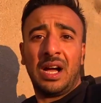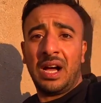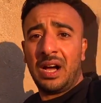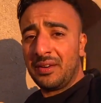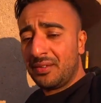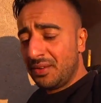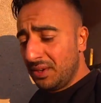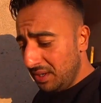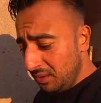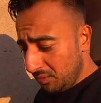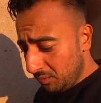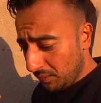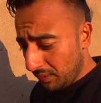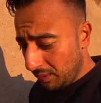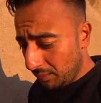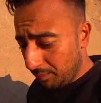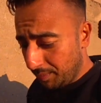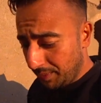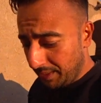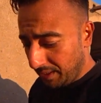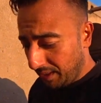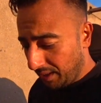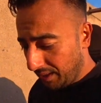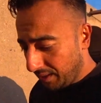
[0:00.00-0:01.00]
I really want to
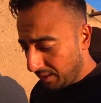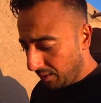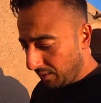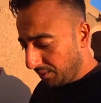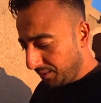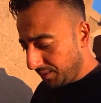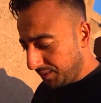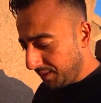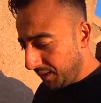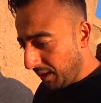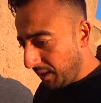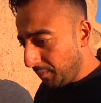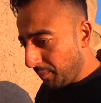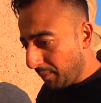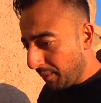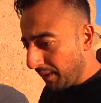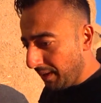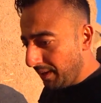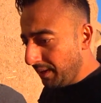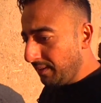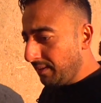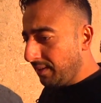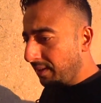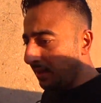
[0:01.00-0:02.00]
be like on the top,
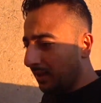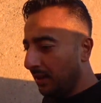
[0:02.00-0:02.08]
right?